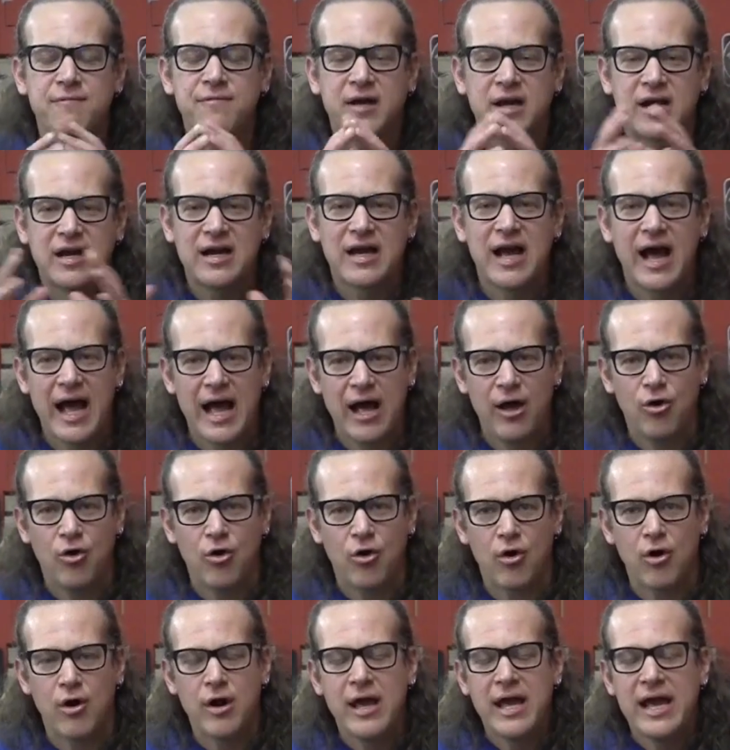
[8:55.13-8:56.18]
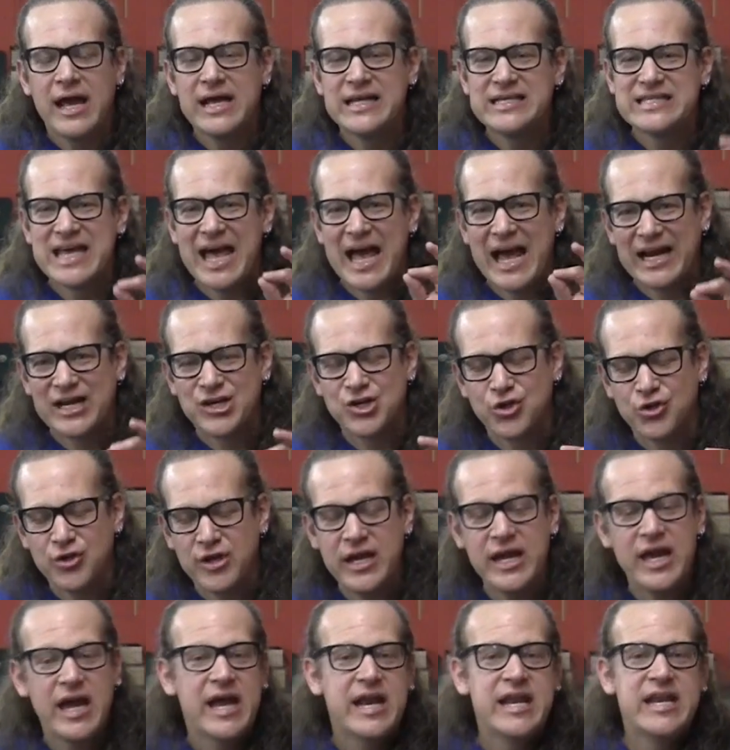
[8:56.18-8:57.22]
of the collar is
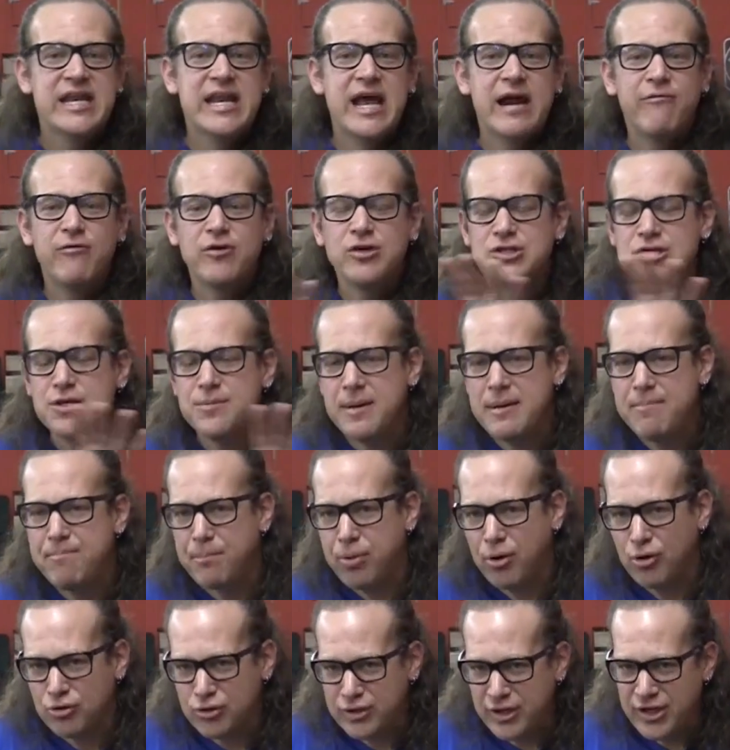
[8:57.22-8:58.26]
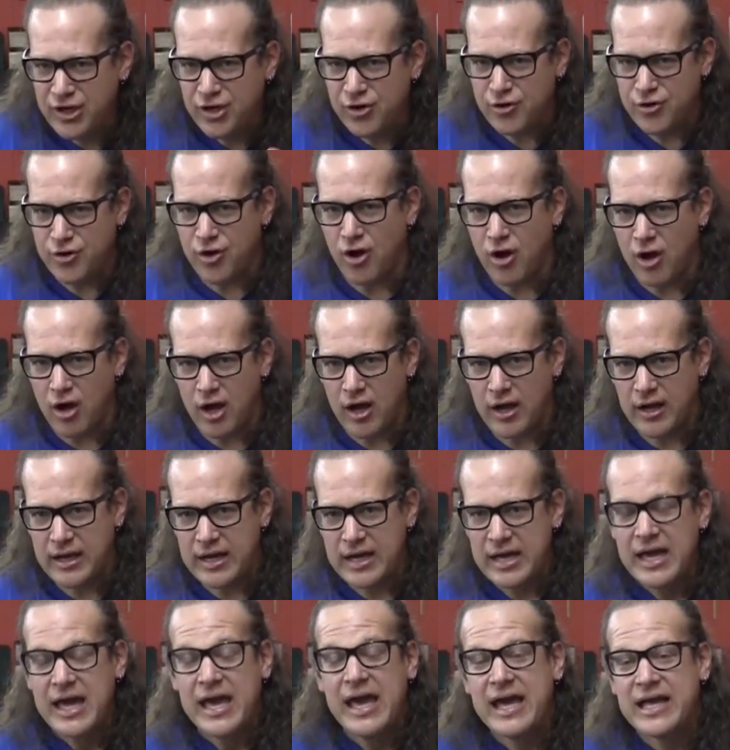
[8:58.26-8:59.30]
actually never to be pulling your dog.
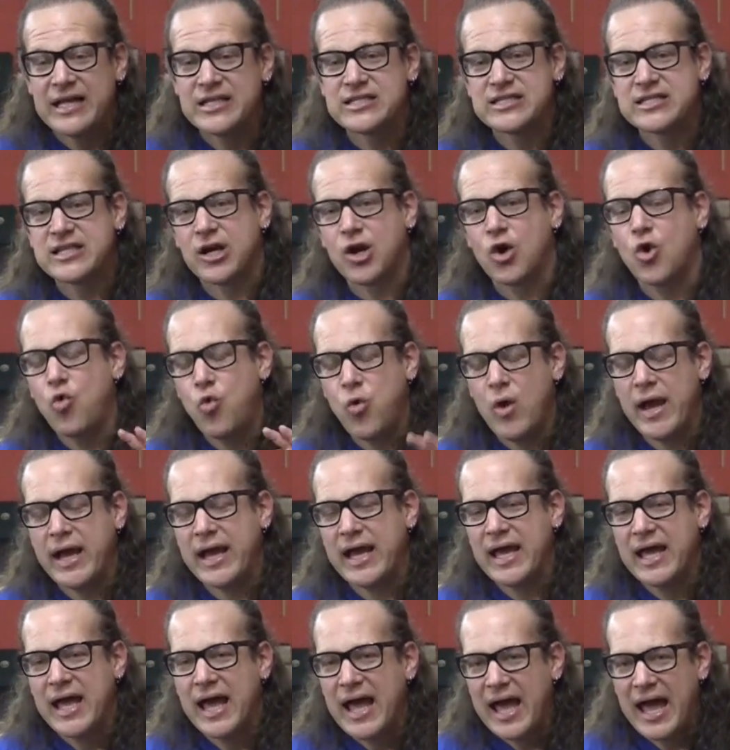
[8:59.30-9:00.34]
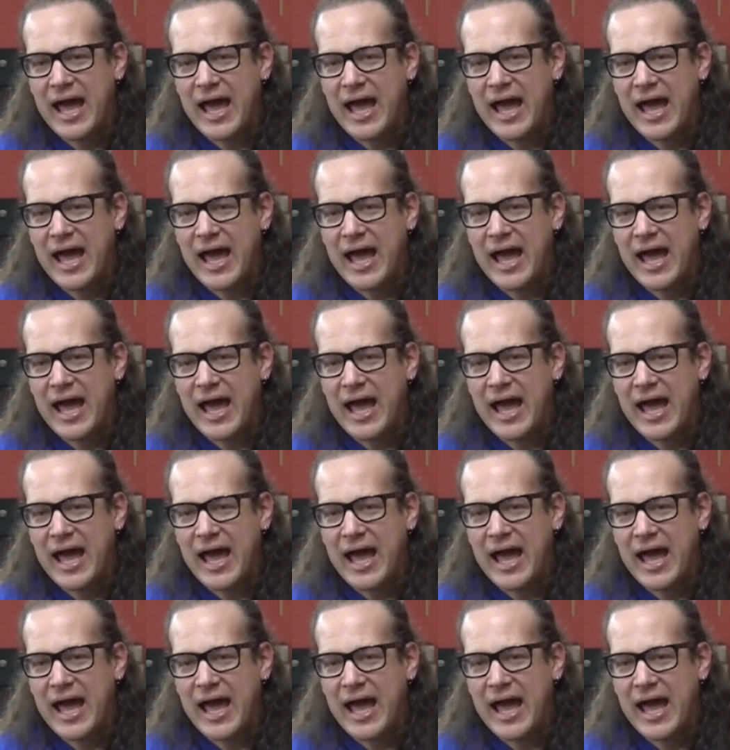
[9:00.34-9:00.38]
It's the quick